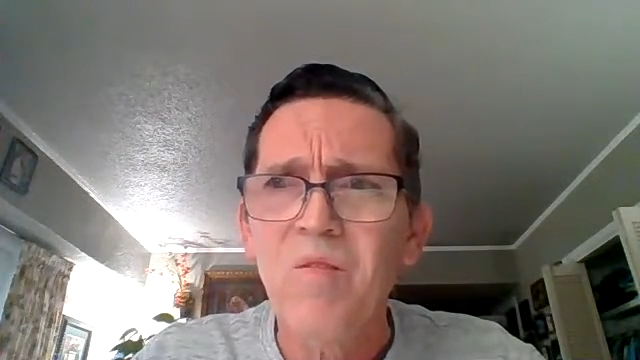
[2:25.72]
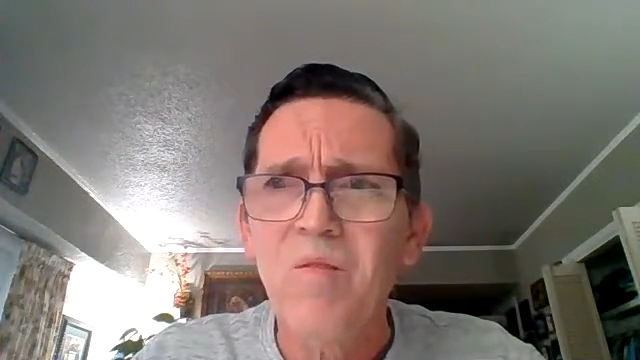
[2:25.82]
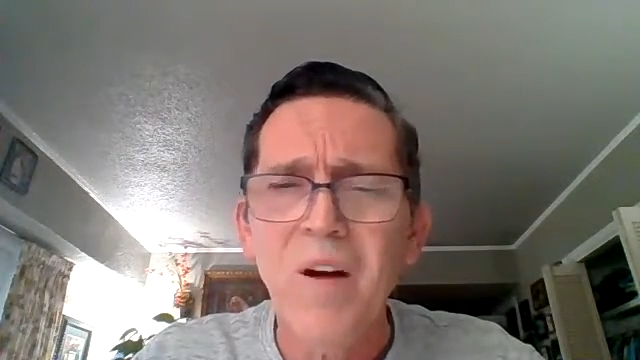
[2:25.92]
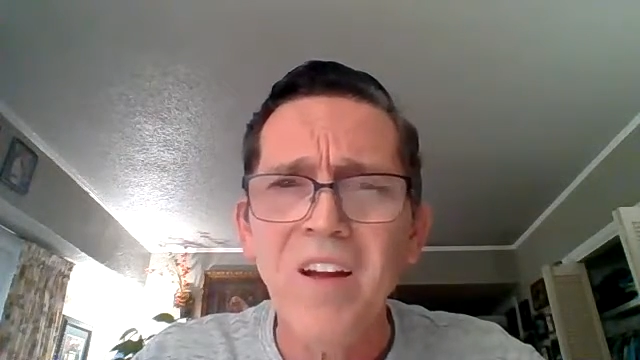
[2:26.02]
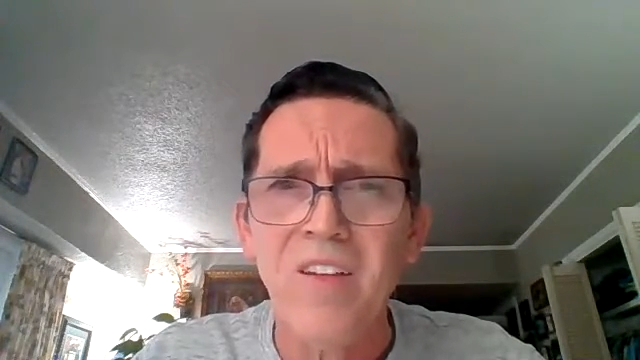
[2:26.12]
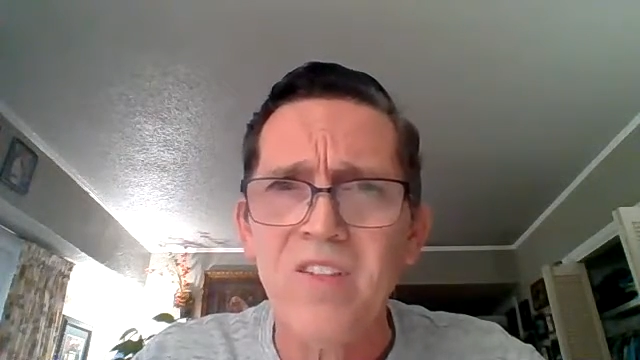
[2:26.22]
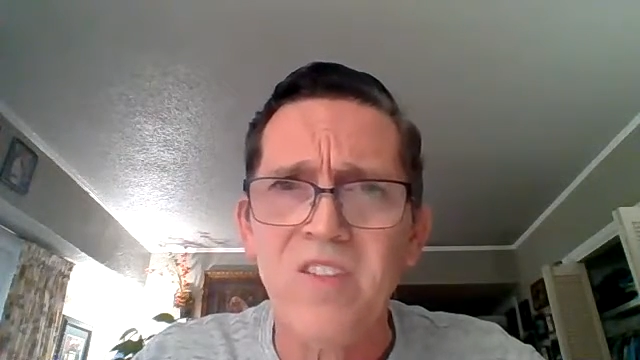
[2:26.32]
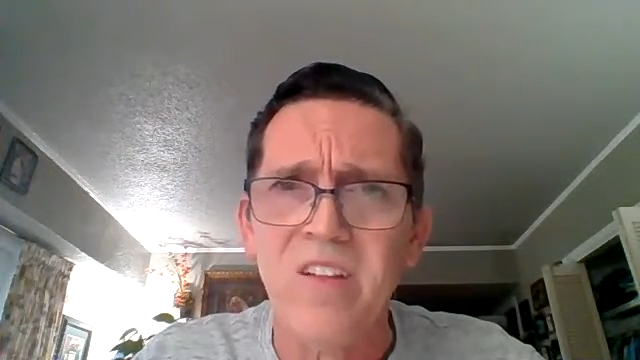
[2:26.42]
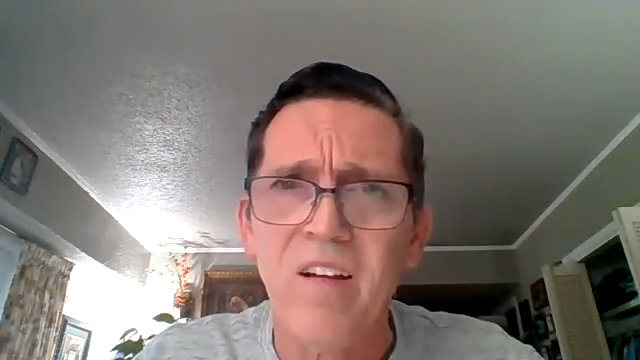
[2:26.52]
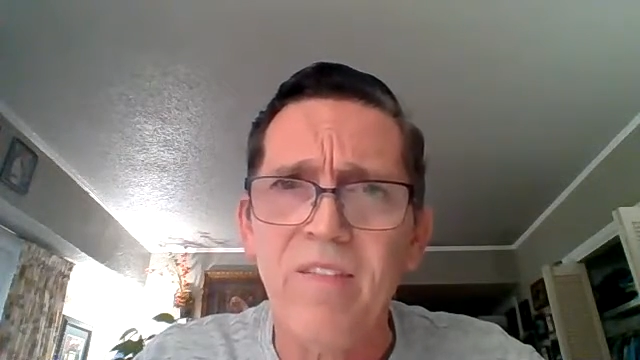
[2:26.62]
What other
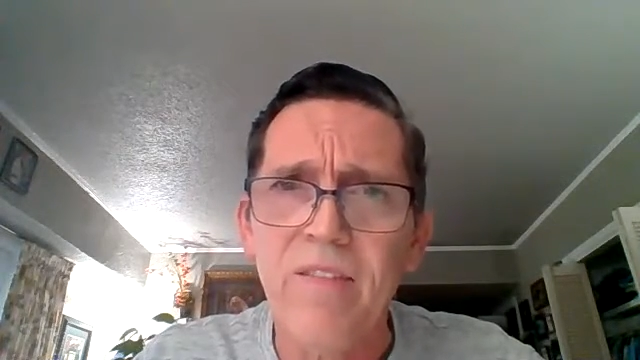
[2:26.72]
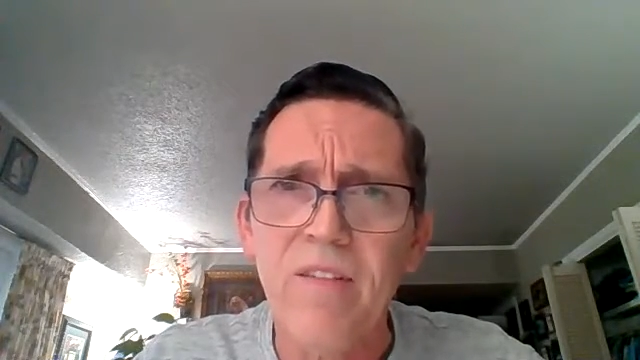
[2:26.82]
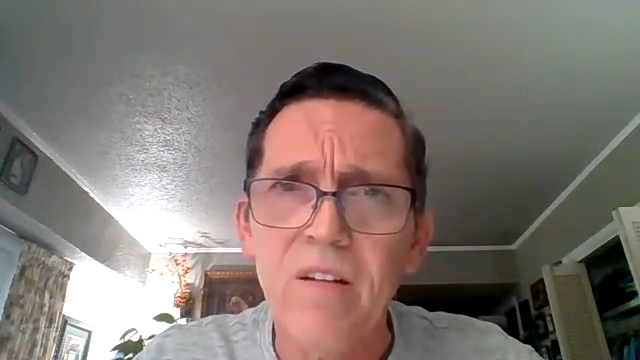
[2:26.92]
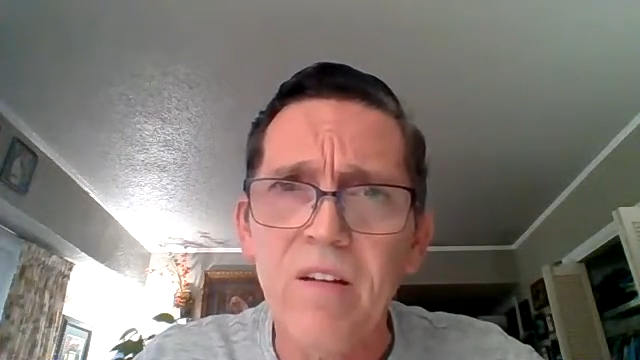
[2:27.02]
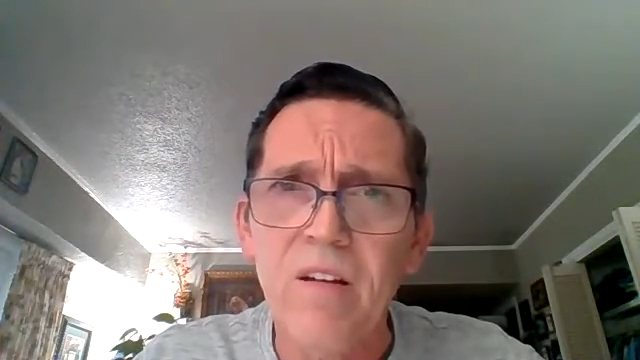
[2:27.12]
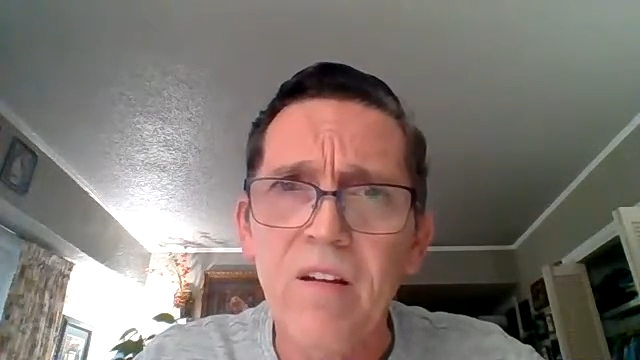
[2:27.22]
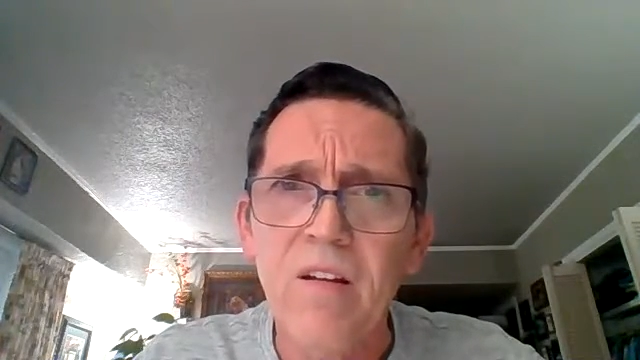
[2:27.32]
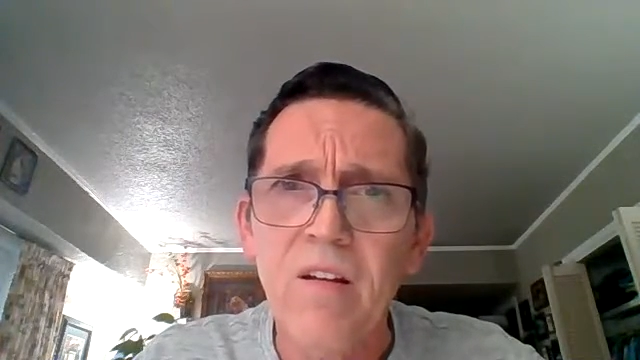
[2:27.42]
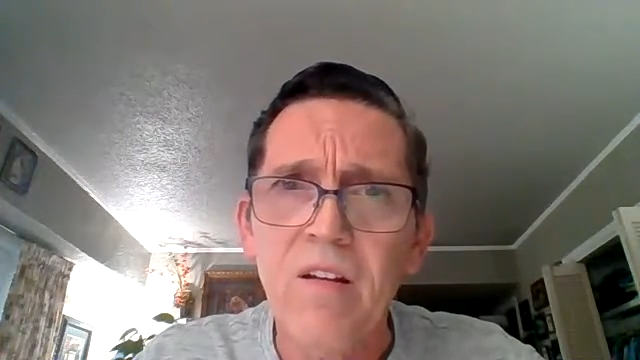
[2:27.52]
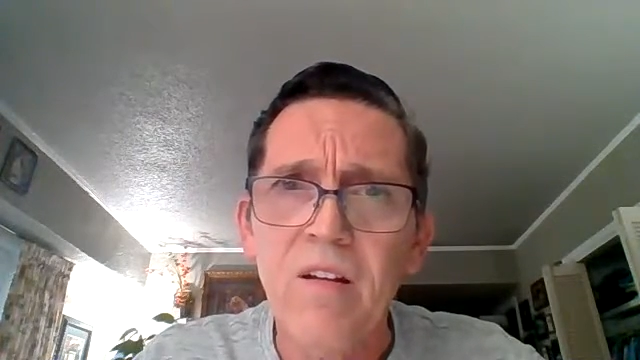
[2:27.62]
stuff? Like
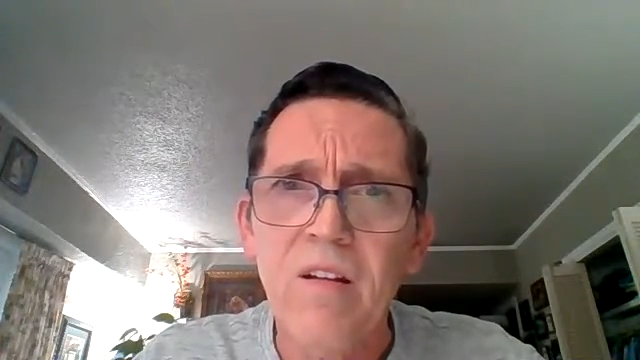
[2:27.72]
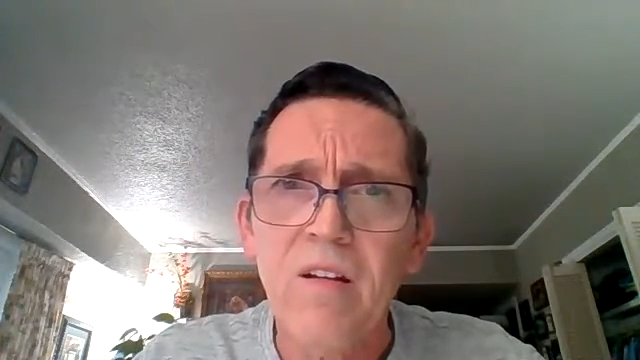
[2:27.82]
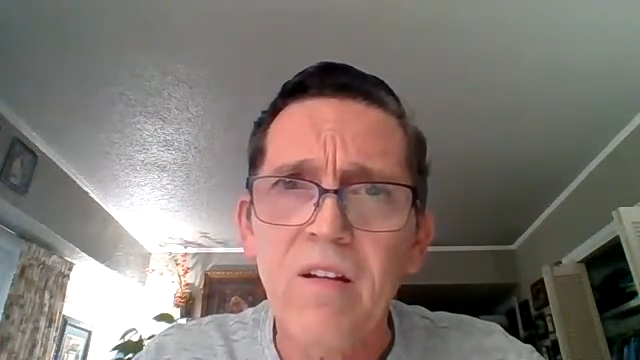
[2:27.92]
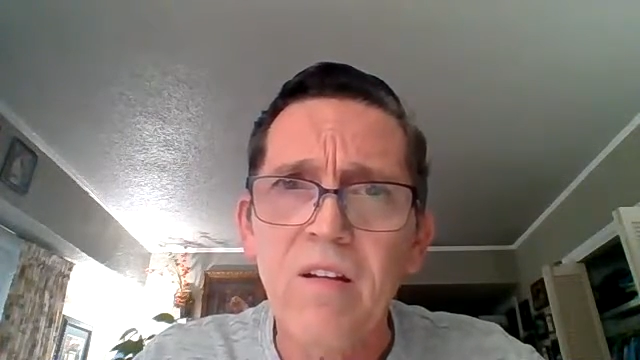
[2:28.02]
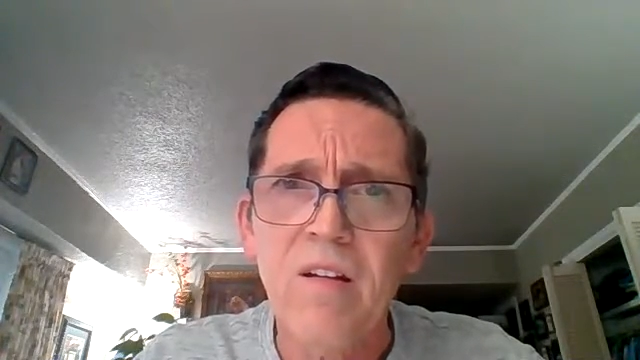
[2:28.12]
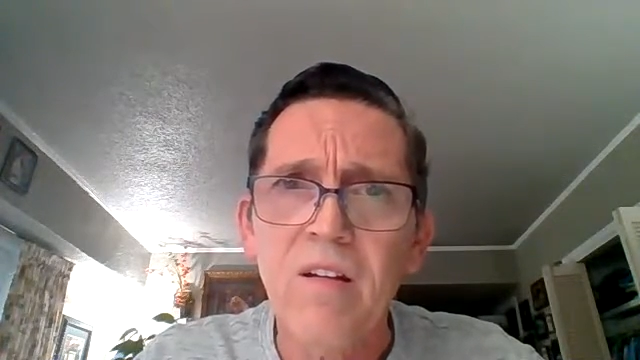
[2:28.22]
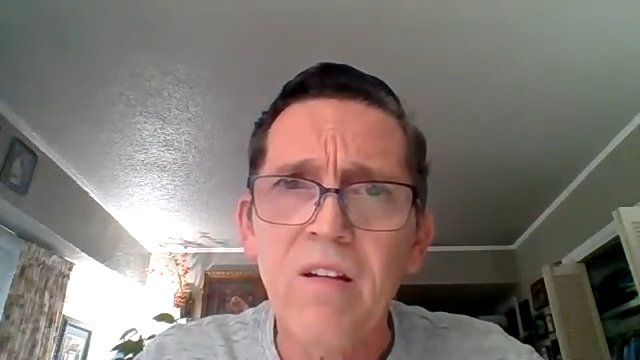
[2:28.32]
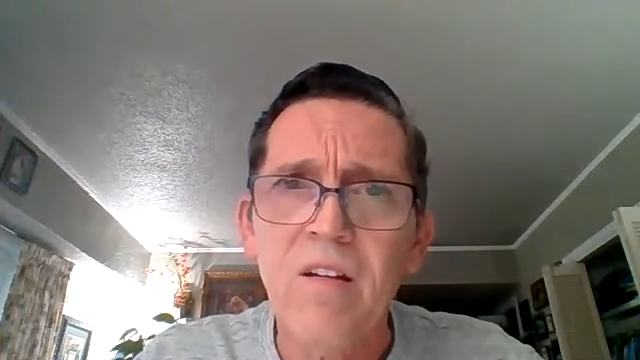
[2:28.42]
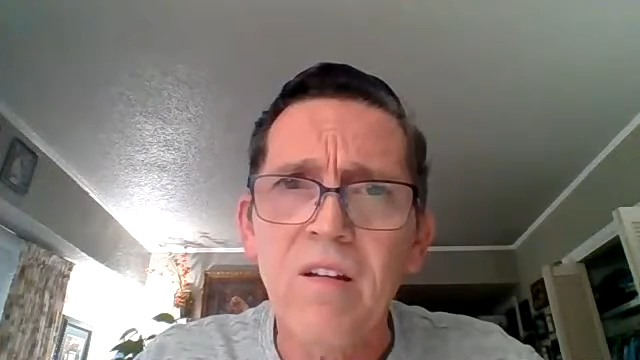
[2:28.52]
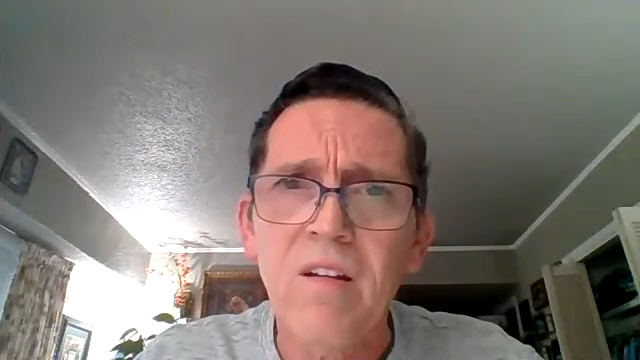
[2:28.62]
that other stuff, like you're
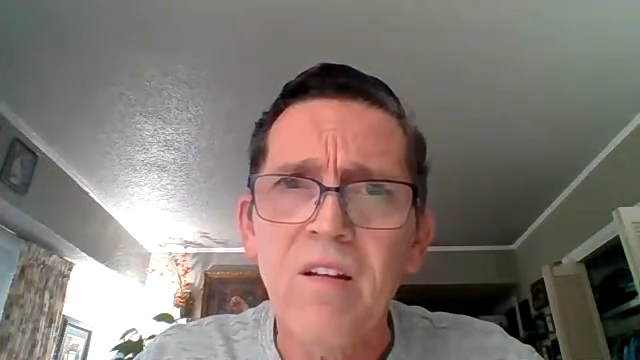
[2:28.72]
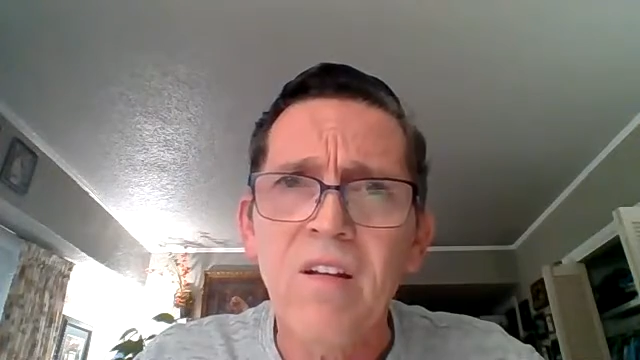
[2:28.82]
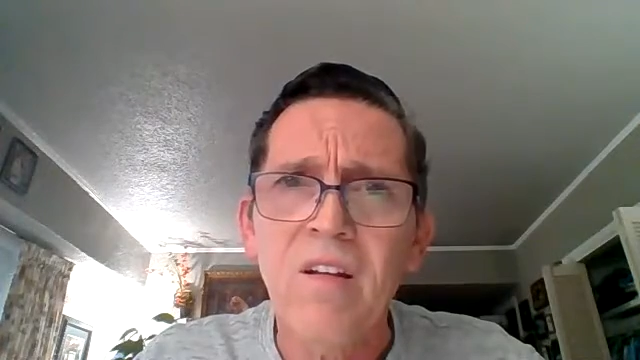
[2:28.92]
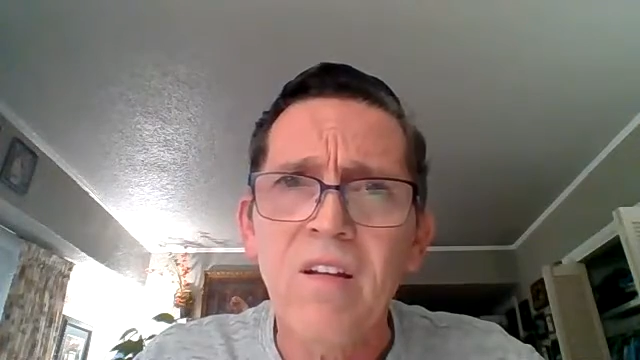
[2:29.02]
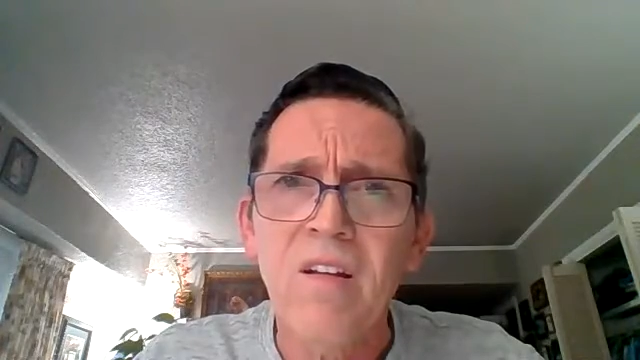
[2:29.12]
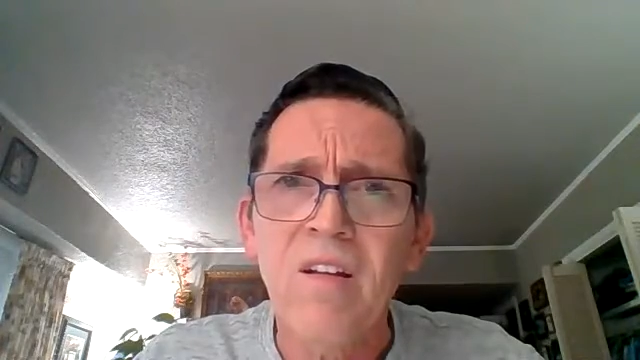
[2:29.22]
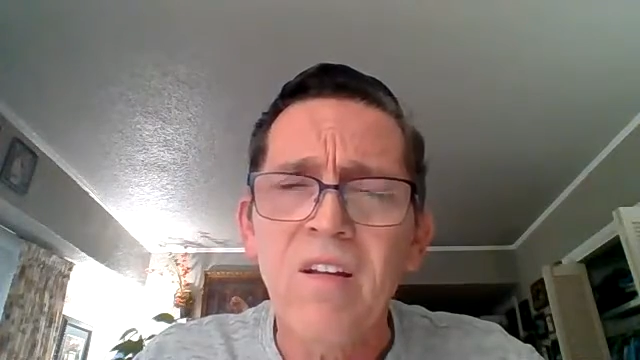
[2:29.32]
too loud.